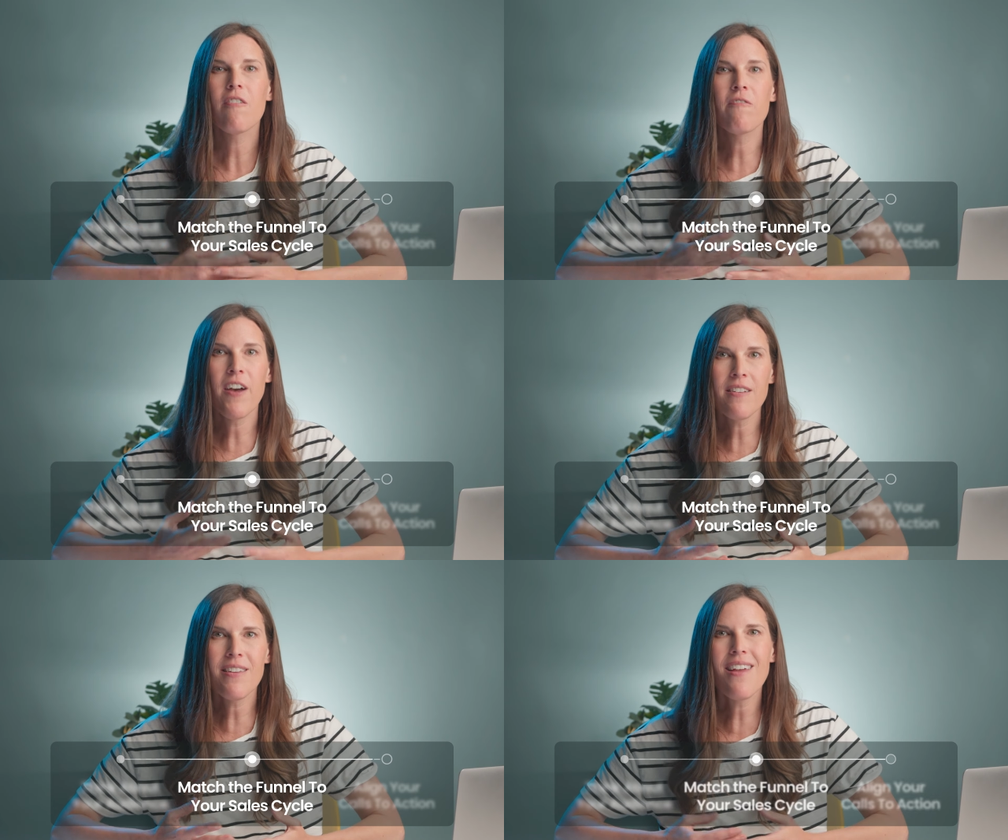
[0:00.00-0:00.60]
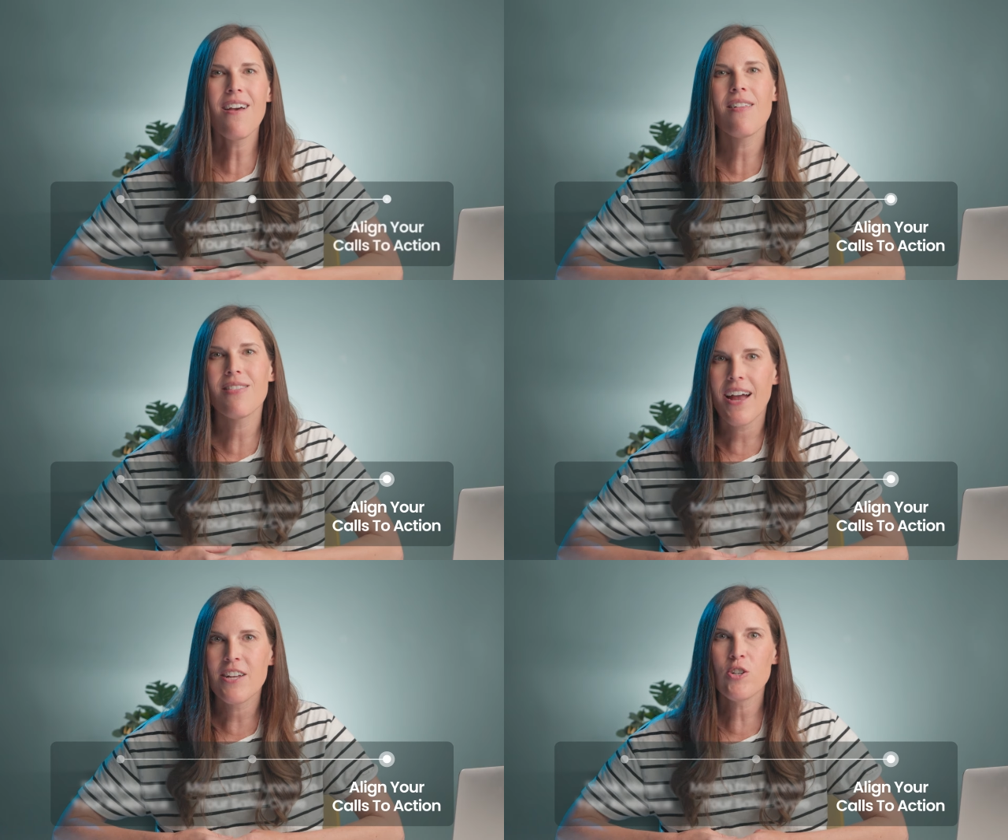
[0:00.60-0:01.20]
Finally,
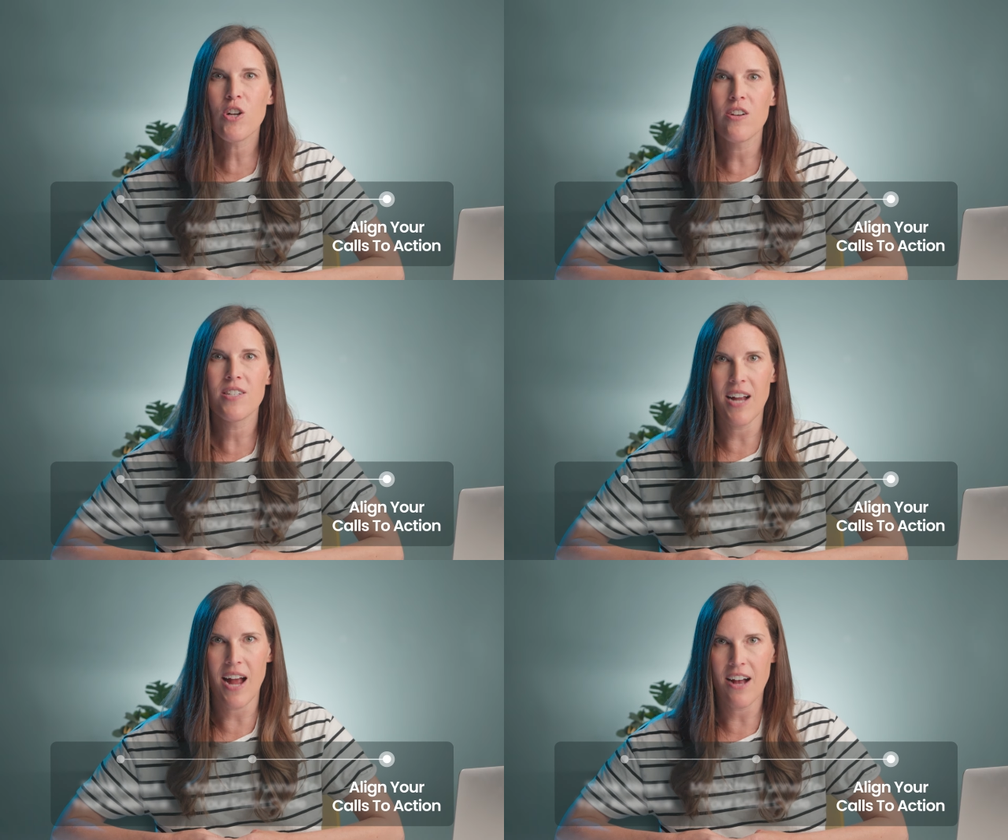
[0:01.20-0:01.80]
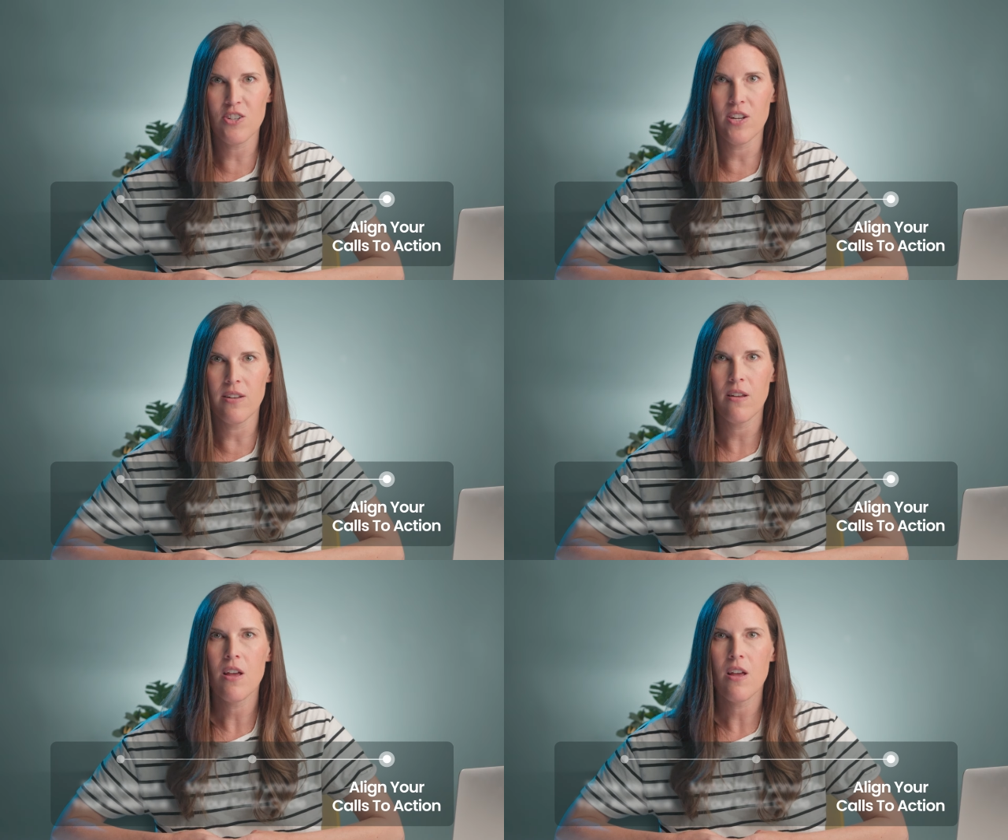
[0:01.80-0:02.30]
align your calls to action.